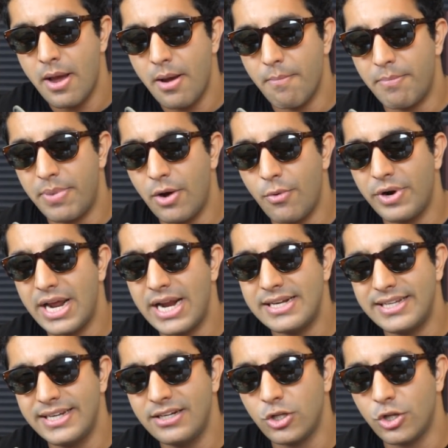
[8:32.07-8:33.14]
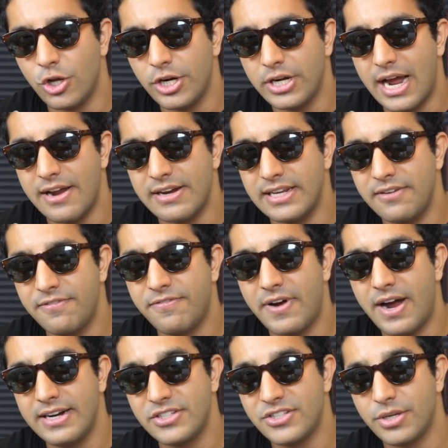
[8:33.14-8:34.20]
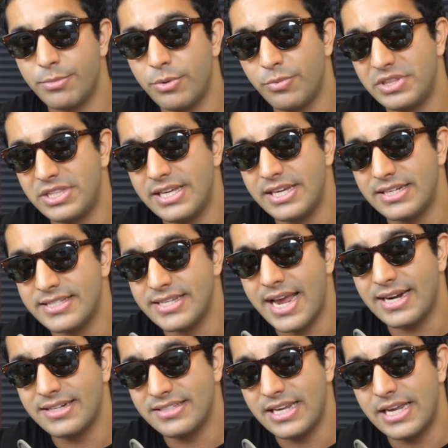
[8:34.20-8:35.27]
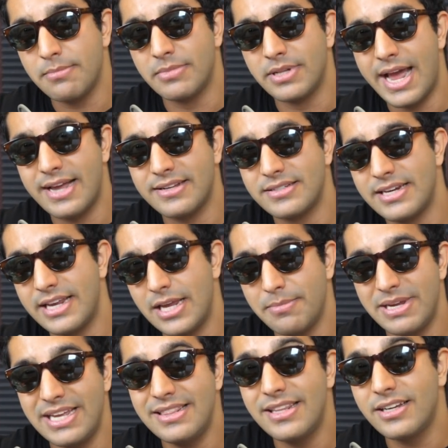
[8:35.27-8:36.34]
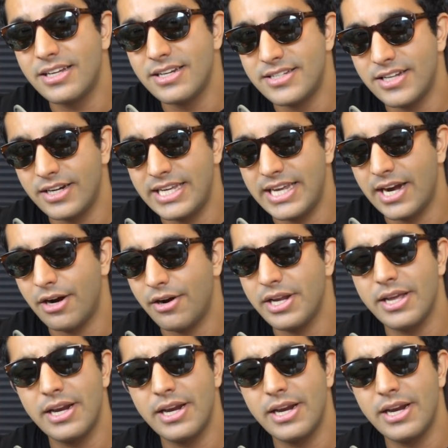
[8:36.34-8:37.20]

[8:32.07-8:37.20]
But when I did look, I did find someone with the exact same last name in the Kentucky area.